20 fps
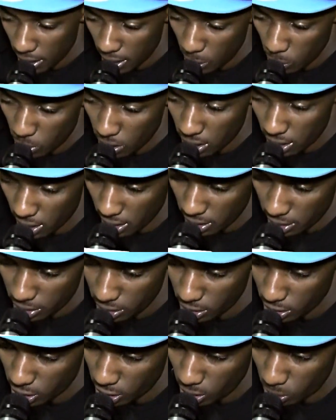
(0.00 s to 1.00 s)
He went there,
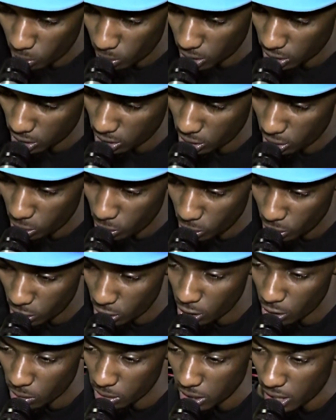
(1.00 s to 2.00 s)
you know, ones and twos.
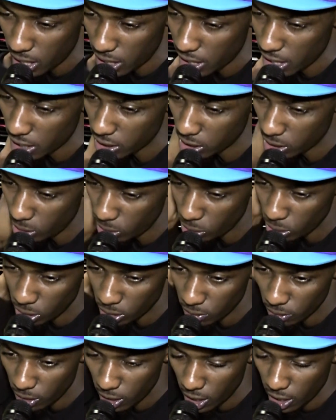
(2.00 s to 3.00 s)
He always got that
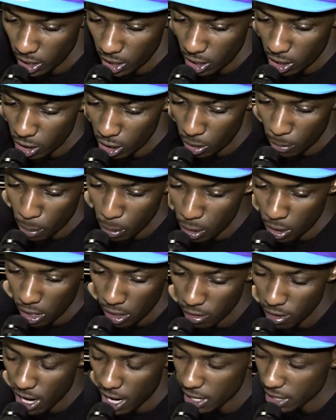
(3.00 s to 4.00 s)
exclusive, all the party
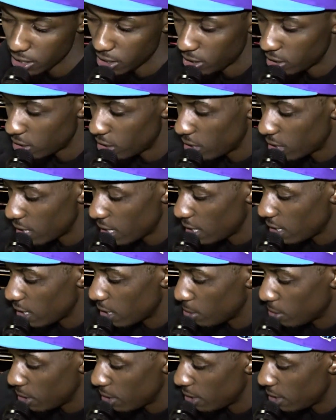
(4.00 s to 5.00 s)
rockers and all that, yeah,
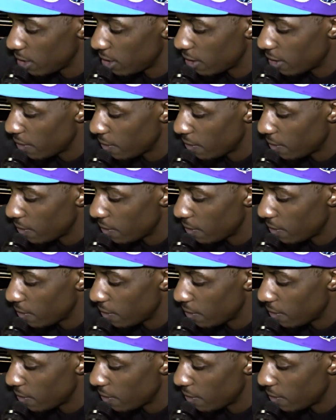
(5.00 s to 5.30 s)
man.